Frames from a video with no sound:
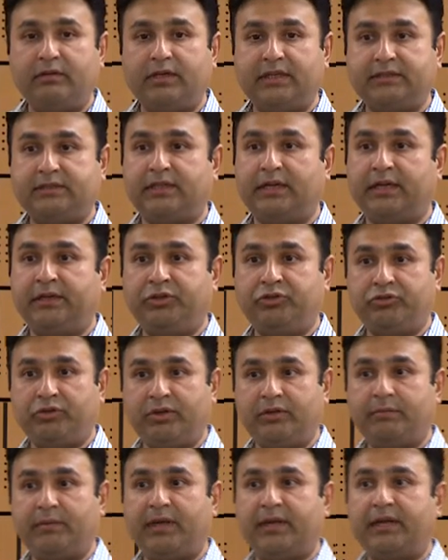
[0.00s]
Is there any
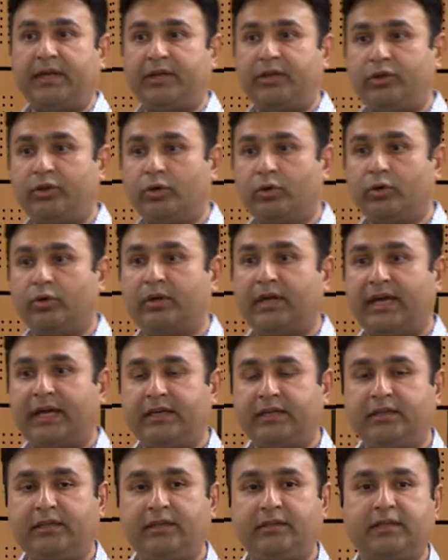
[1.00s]
treatment, any cure,
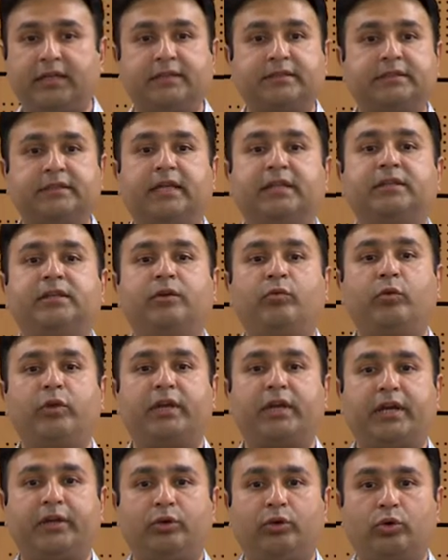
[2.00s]
anything? There's nothing we
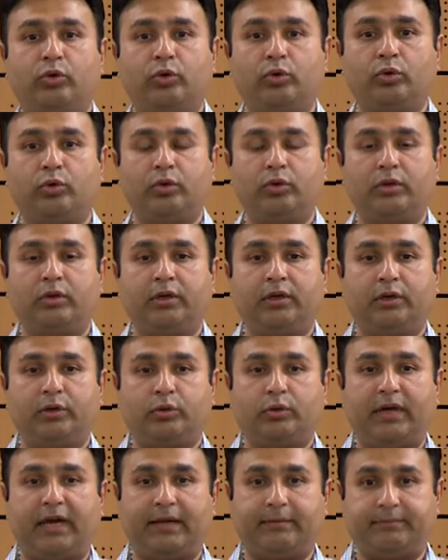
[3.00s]
can do
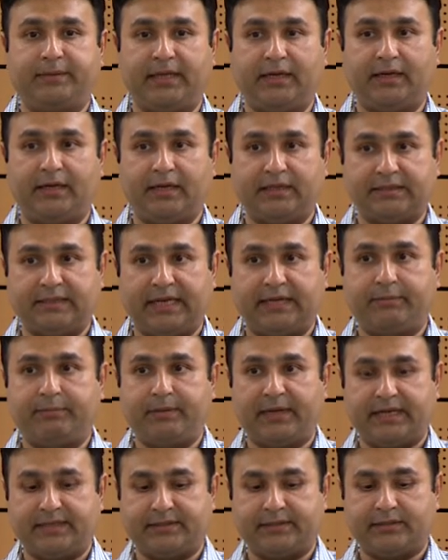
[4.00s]
to help their lungs at
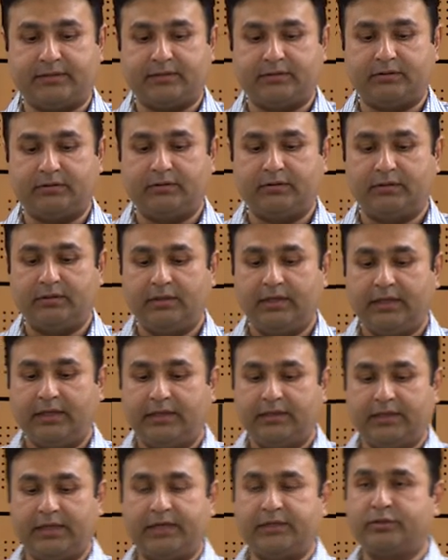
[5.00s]
present.
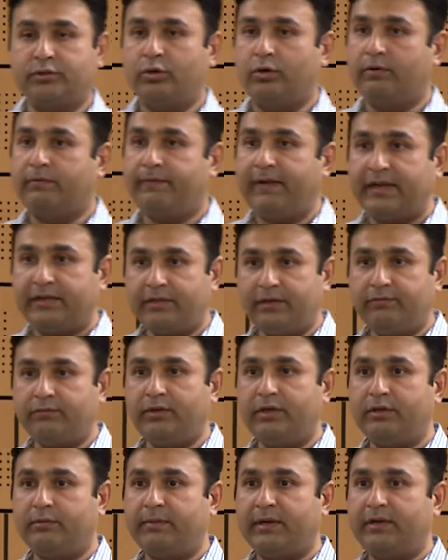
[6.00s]
There is no effective
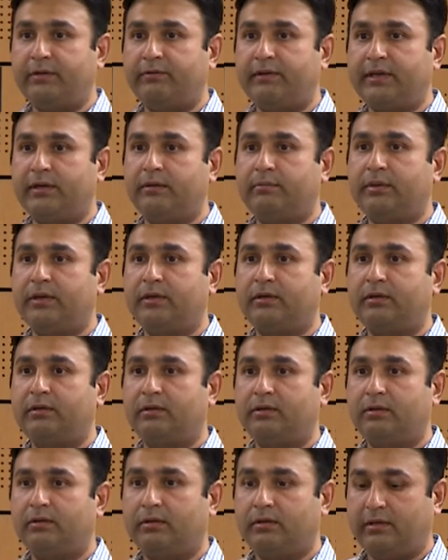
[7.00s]
treatment available.
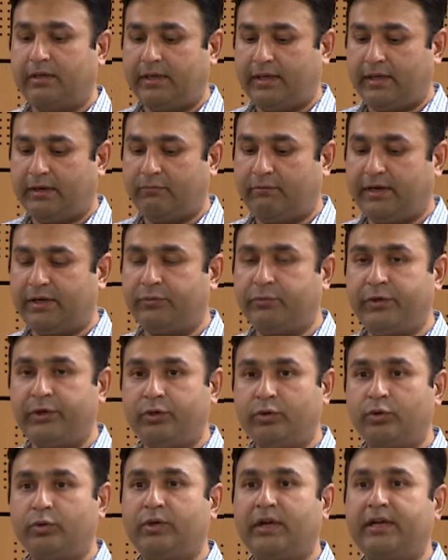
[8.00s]
And what we
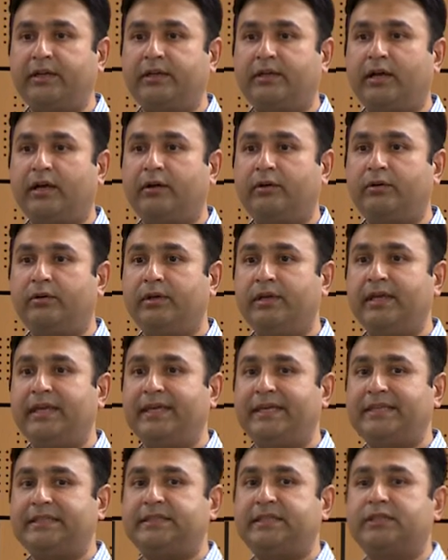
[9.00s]
do right now
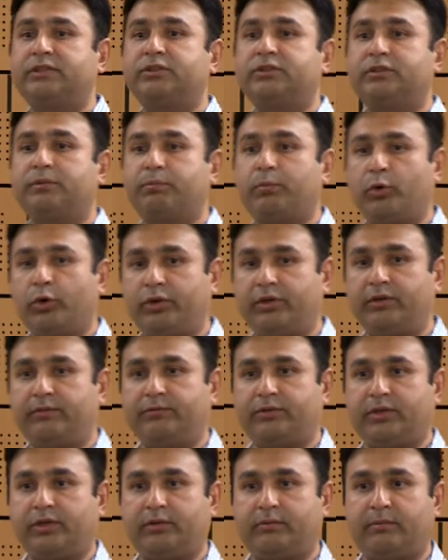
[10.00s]
is just
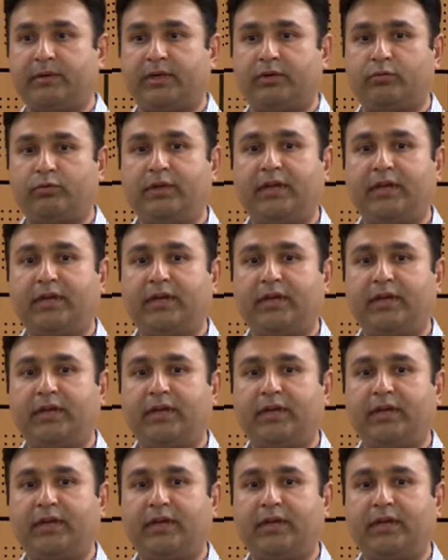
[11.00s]
supportive treatment.